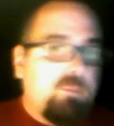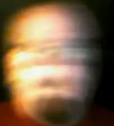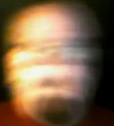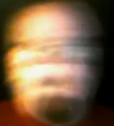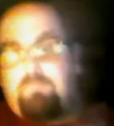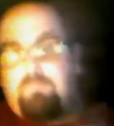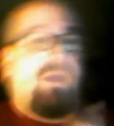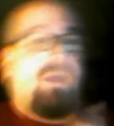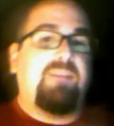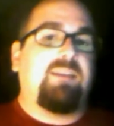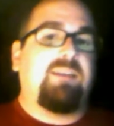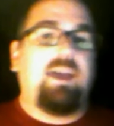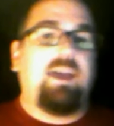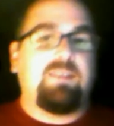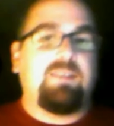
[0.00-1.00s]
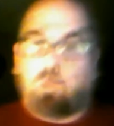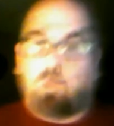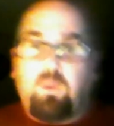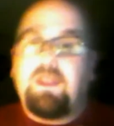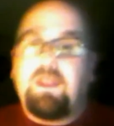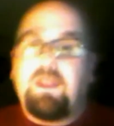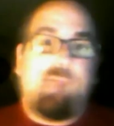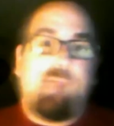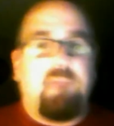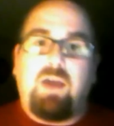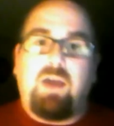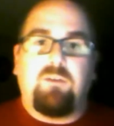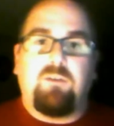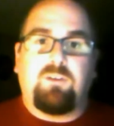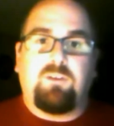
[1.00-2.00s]
best guy is going to win that battle,
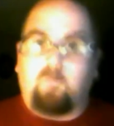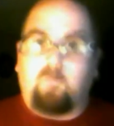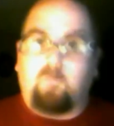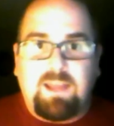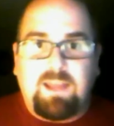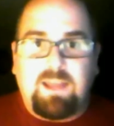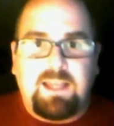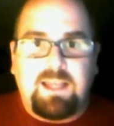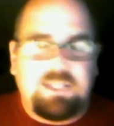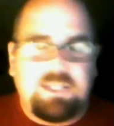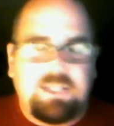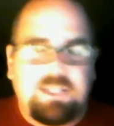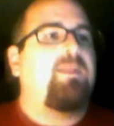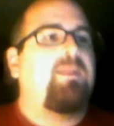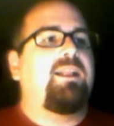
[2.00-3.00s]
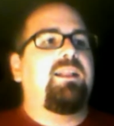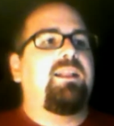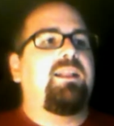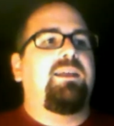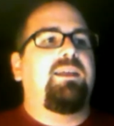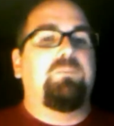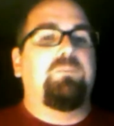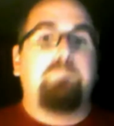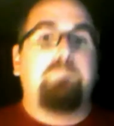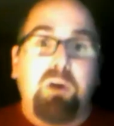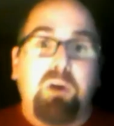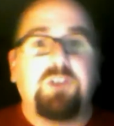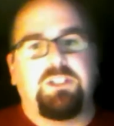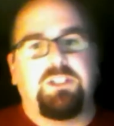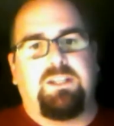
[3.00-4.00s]
he's going to win that job.
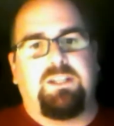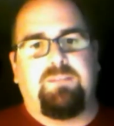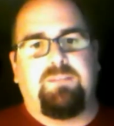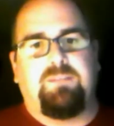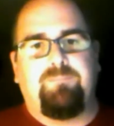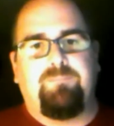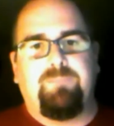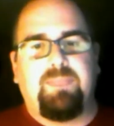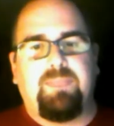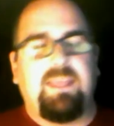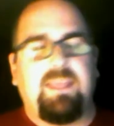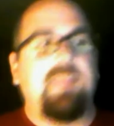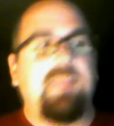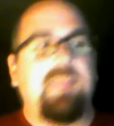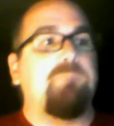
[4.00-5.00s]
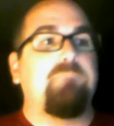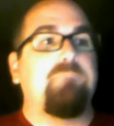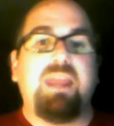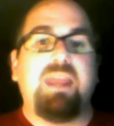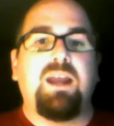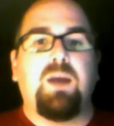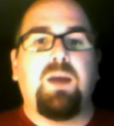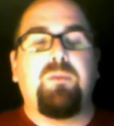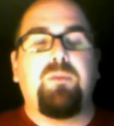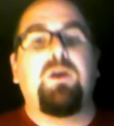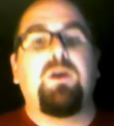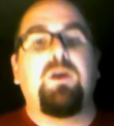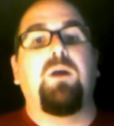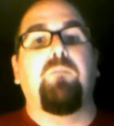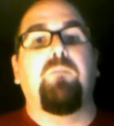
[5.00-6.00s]
Bullshit. It is made up
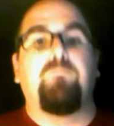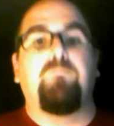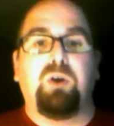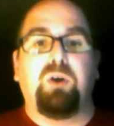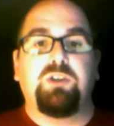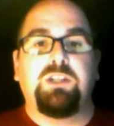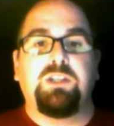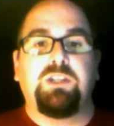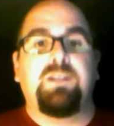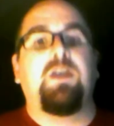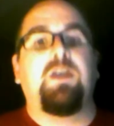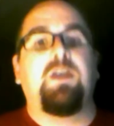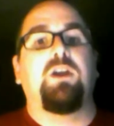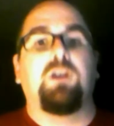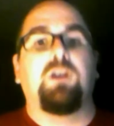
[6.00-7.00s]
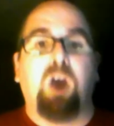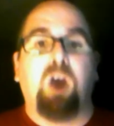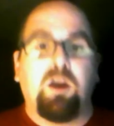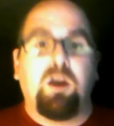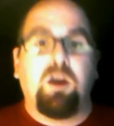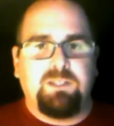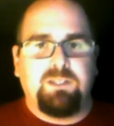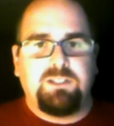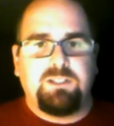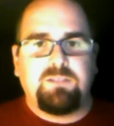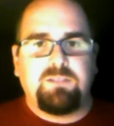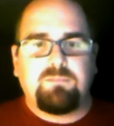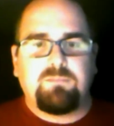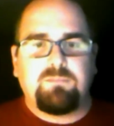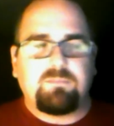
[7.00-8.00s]
bullshit
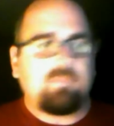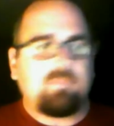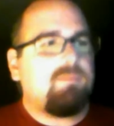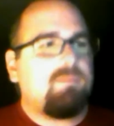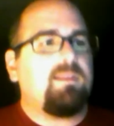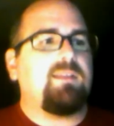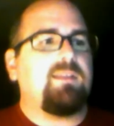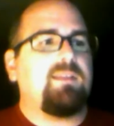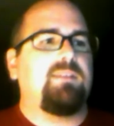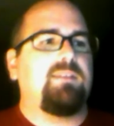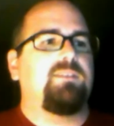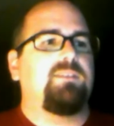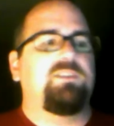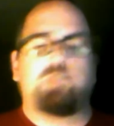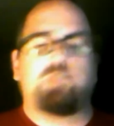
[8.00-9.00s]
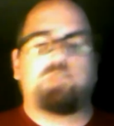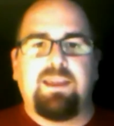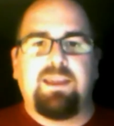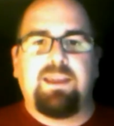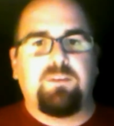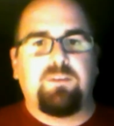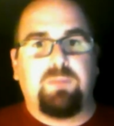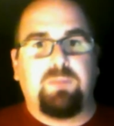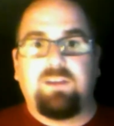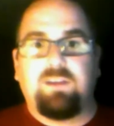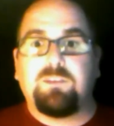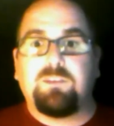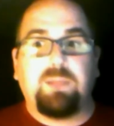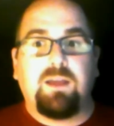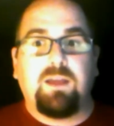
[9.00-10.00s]
garbage to try and get his players to
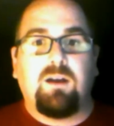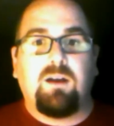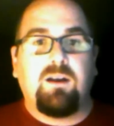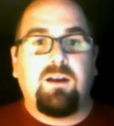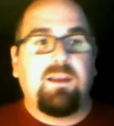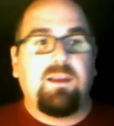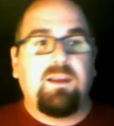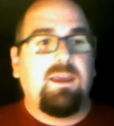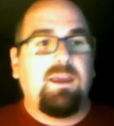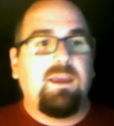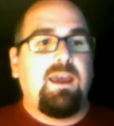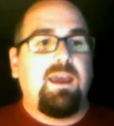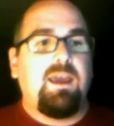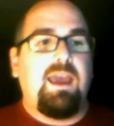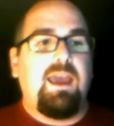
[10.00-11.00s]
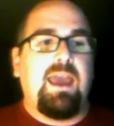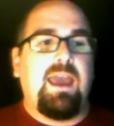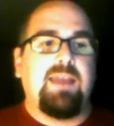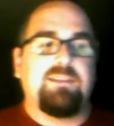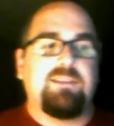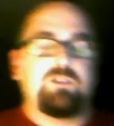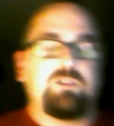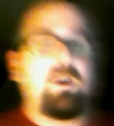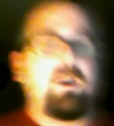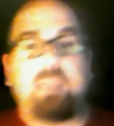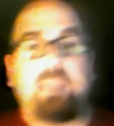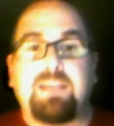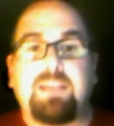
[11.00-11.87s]
play hard and to try and make the